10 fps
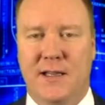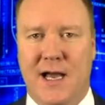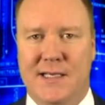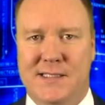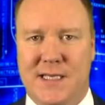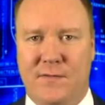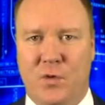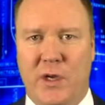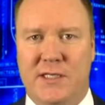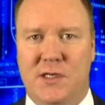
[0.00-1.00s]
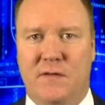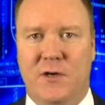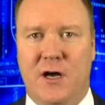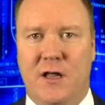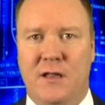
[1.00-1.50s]
Last 7 weeks
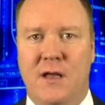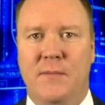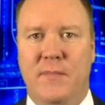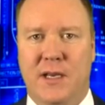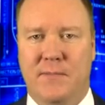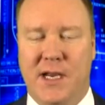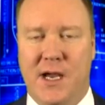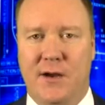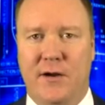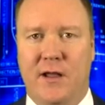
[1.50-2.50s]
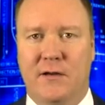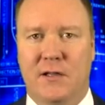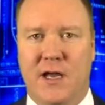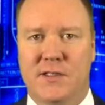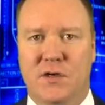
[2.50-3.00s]
overall, making my $100
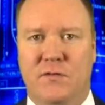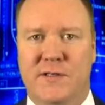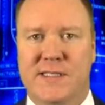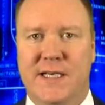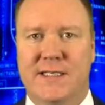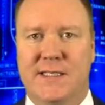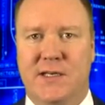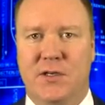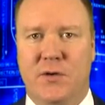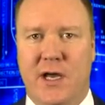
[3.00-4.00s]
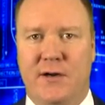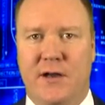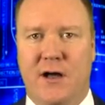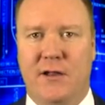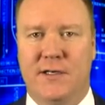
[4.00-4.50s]
clients over
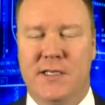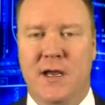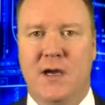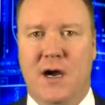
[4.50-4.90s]
$6,200.